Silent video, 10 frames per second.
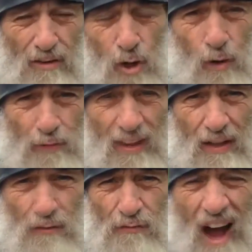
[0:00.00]
truth is
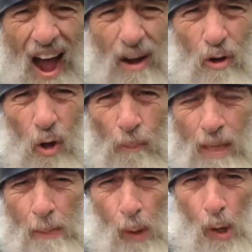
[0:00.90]
viral,
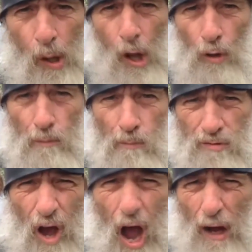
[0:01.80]
people. So
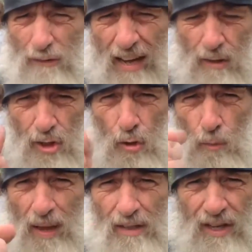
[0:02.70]
uh, take two
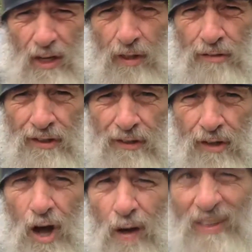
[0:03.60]
penicillins and
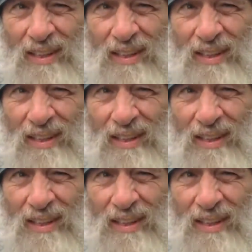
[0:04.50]
call me in the